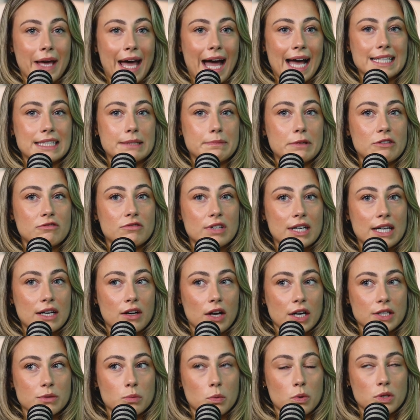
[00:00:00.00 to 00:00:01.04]
It has to be really
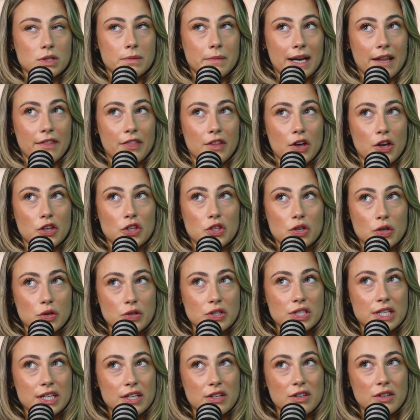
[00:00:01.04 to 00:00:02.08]
nice watermelon that
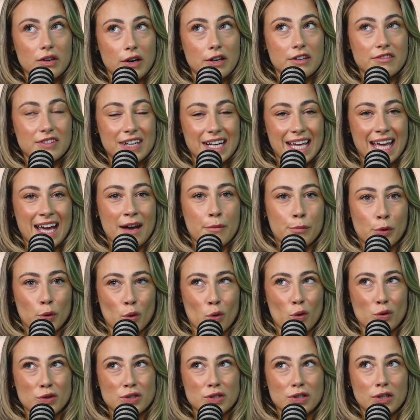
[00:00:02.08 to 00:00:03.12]
usually you can only really get
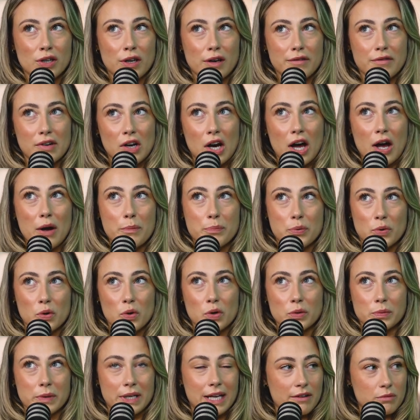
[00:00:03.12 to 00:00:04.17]
abroad. I feel like
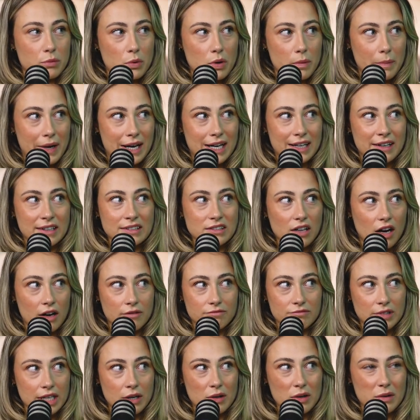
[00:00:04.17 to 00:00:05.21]
abroad when you have watermelon, it's
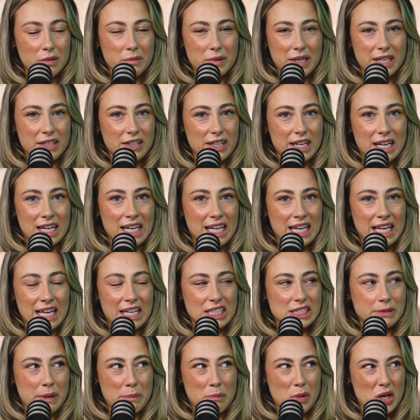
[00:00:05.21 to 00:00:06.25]
unreal. When you get it here,
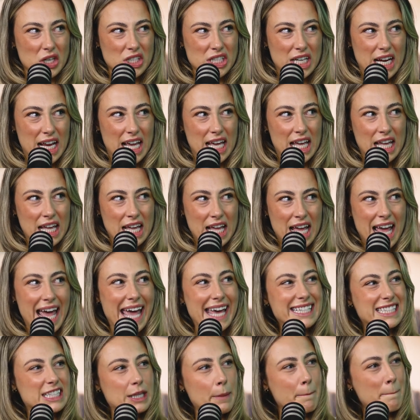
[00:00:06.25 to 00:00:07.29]
it's a bit mushy.
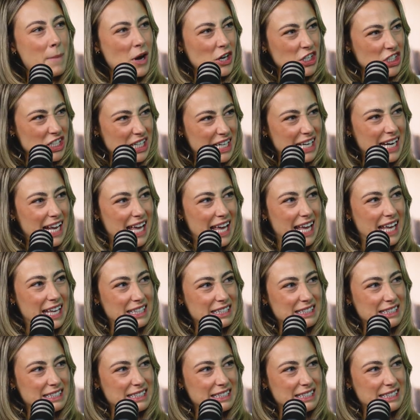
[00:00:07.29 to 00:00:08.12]
It's the mushiness.